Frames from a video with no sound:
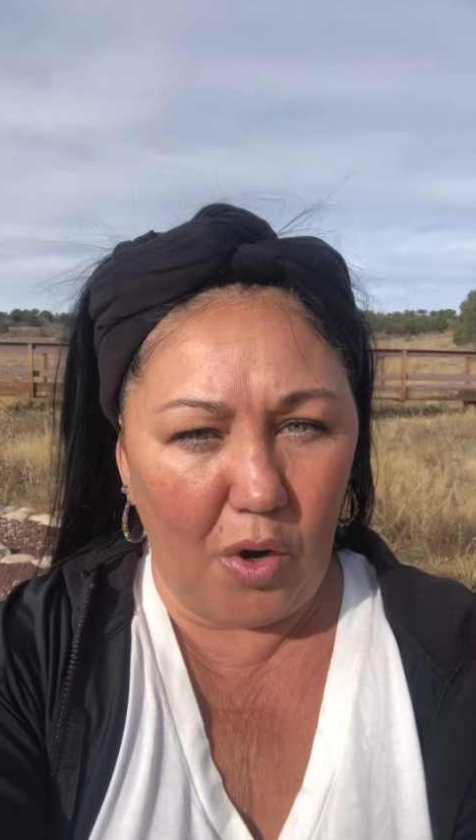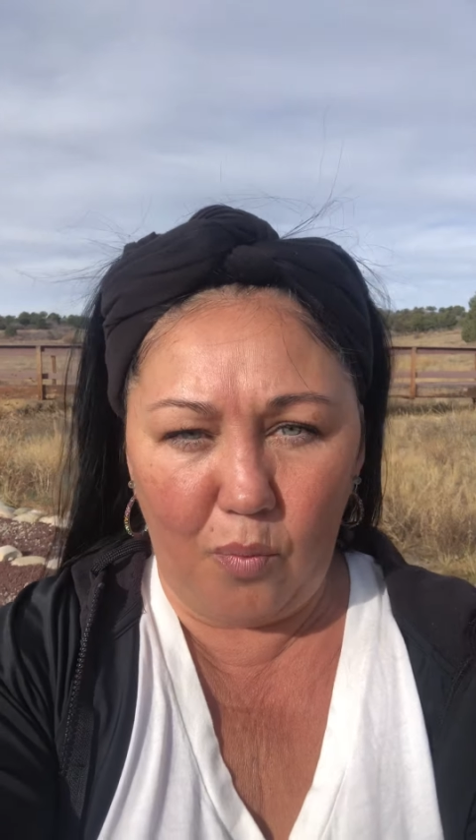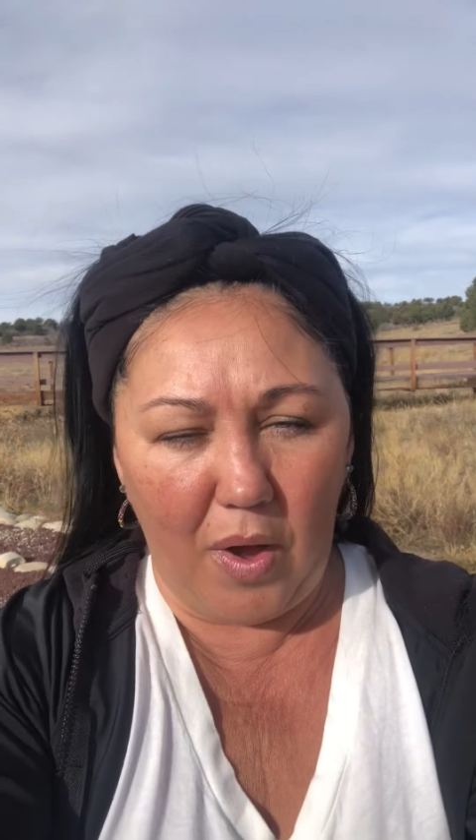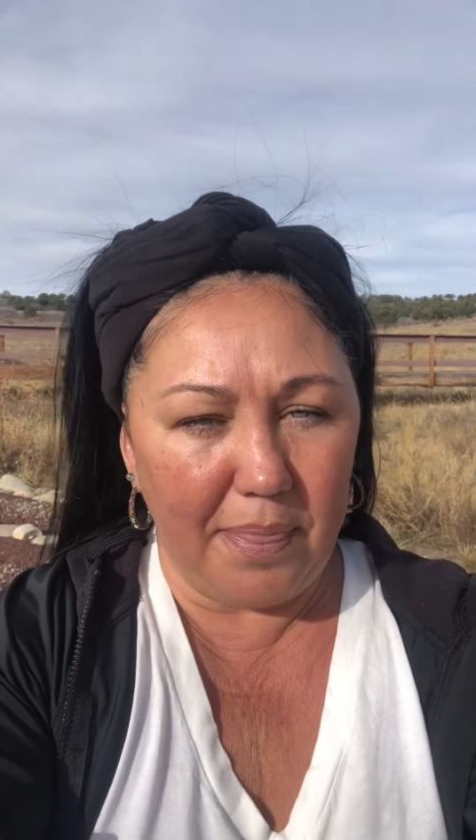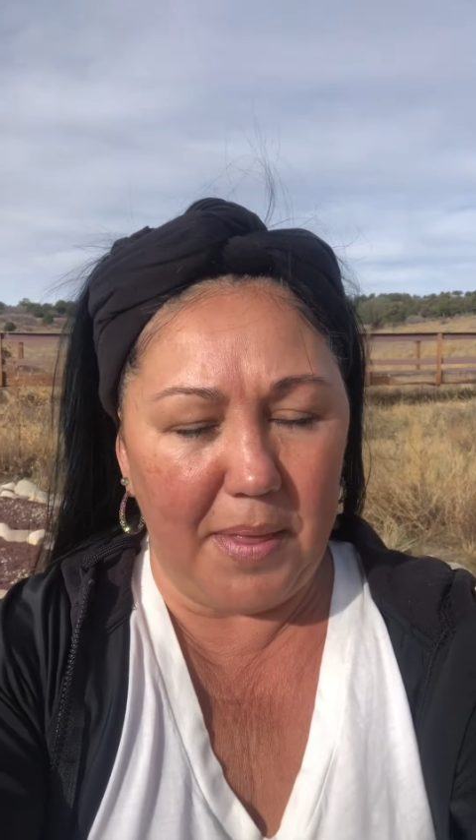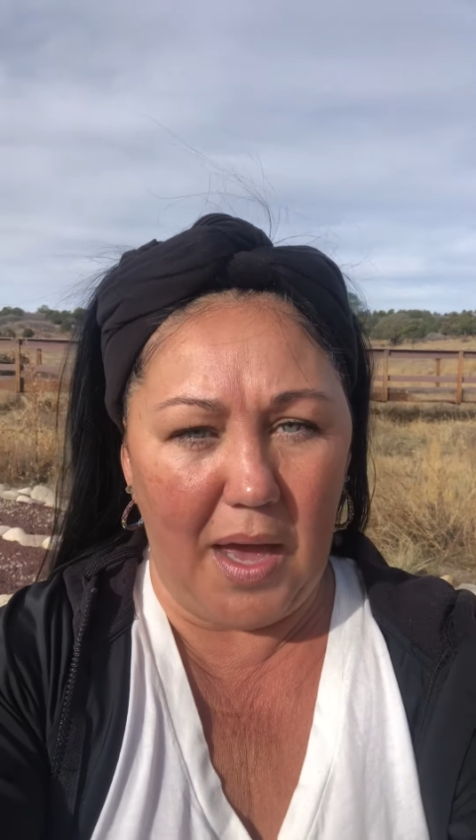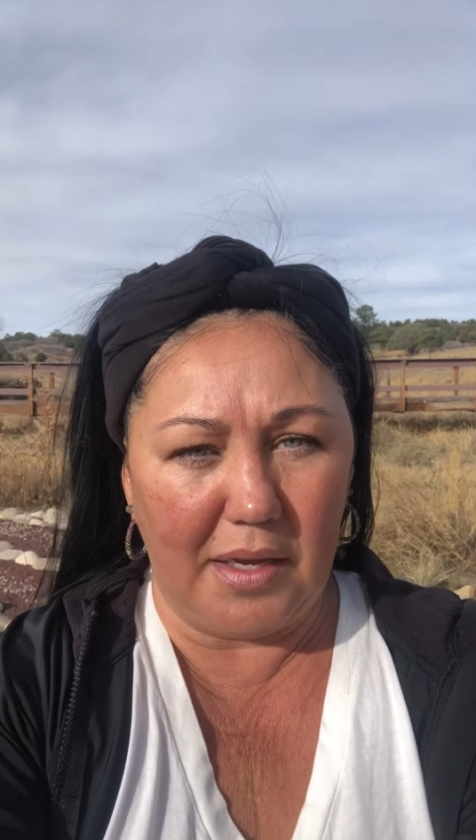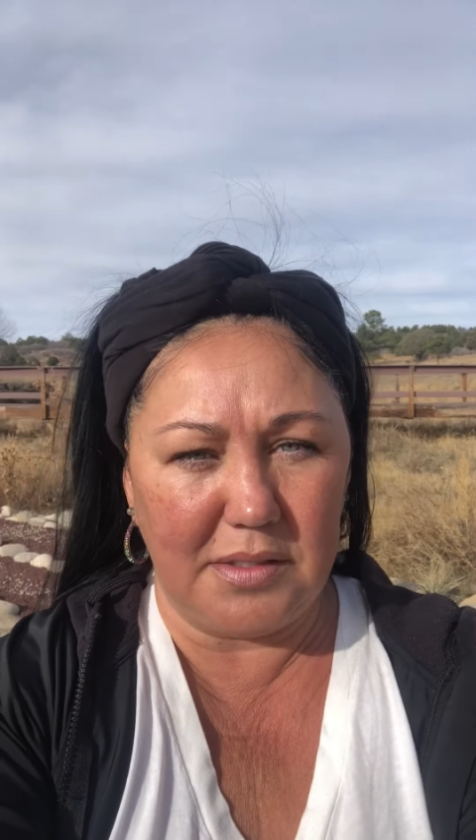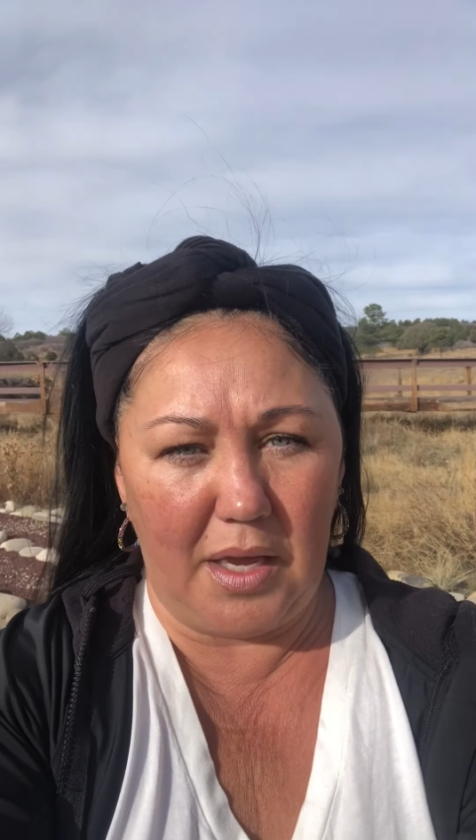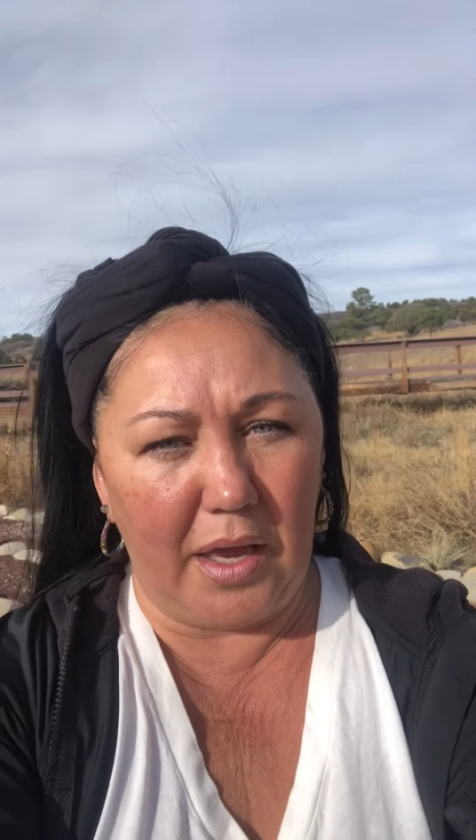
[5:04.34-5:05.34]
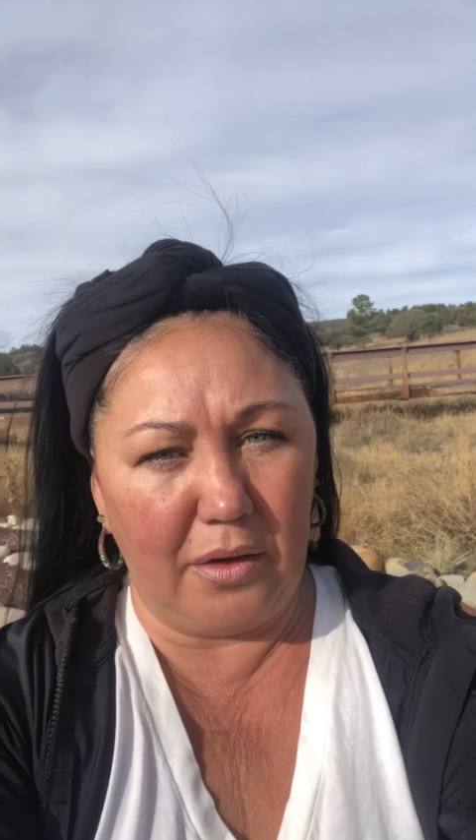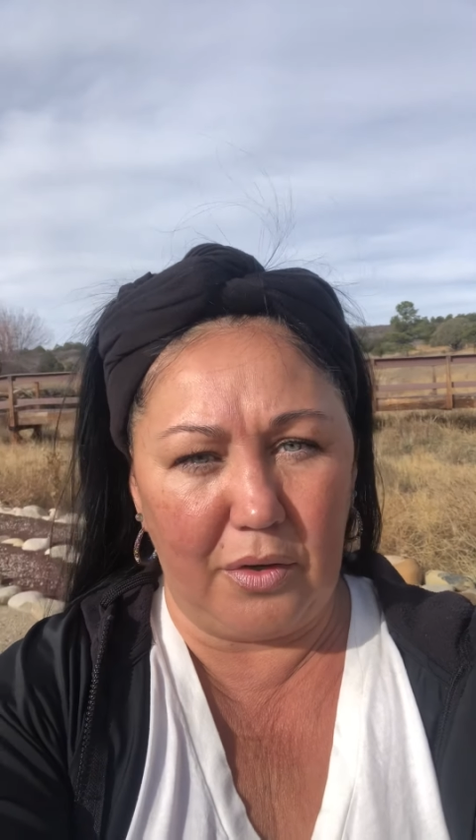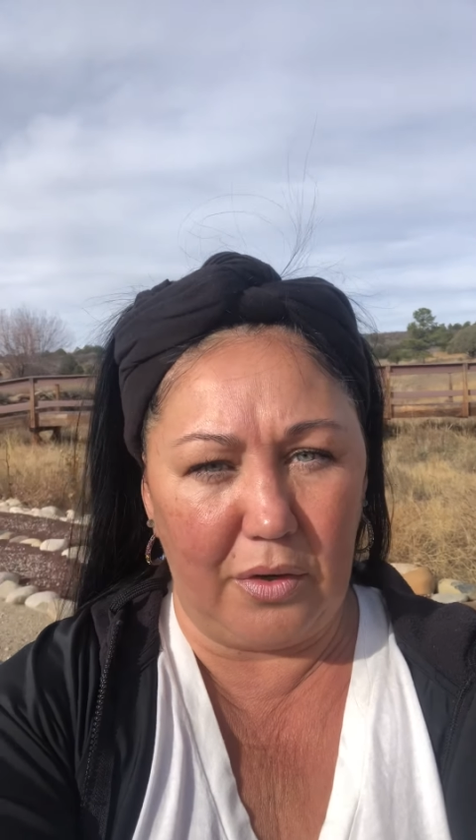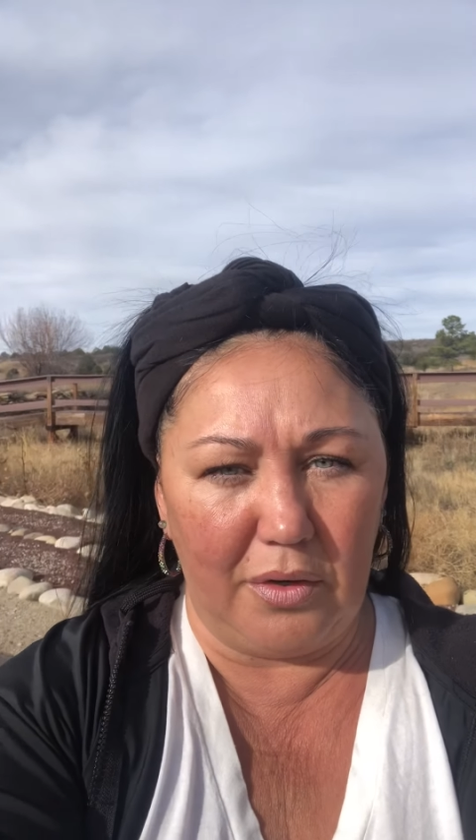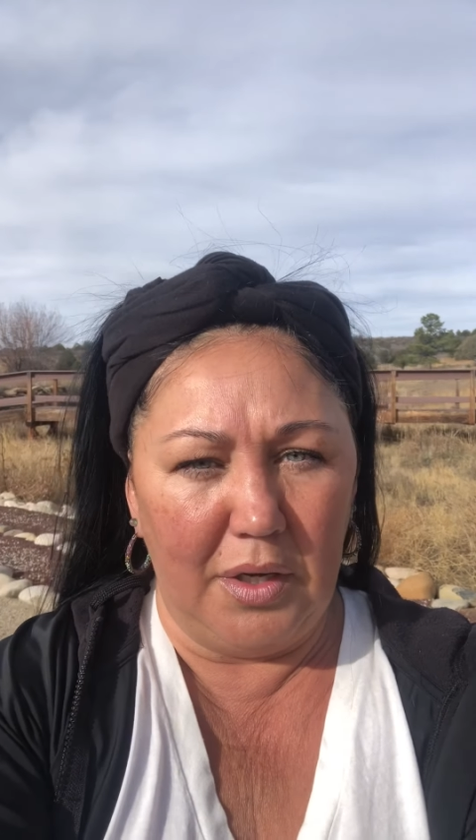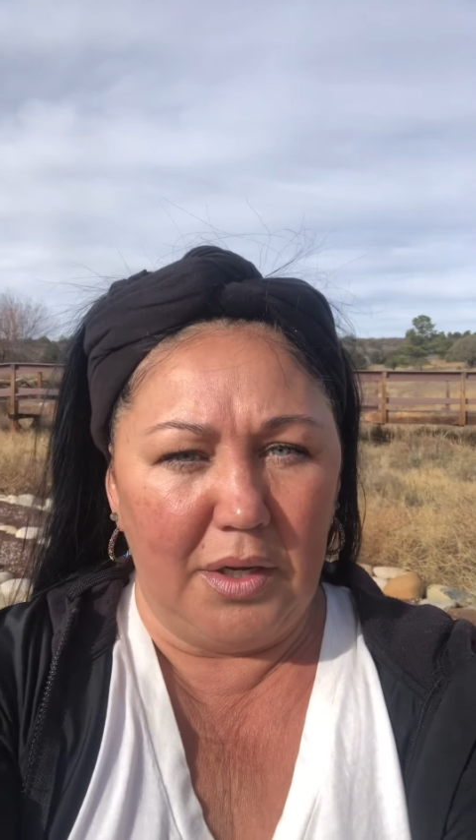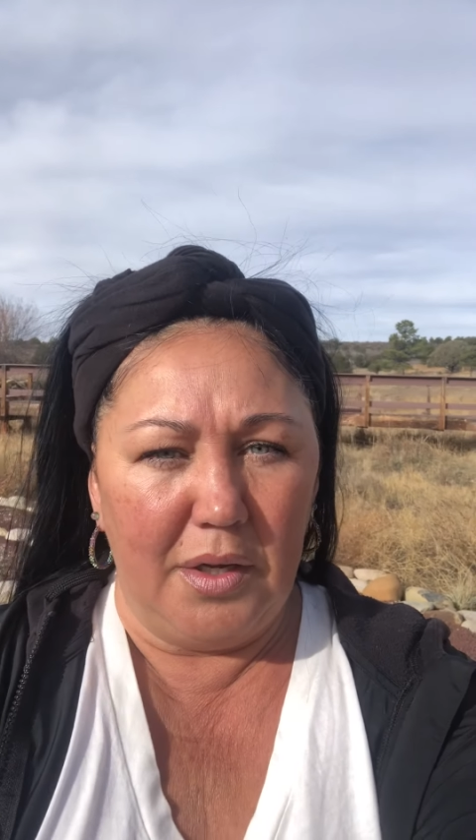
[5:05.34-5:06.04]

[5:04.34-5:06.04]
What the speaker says: you don't want that anger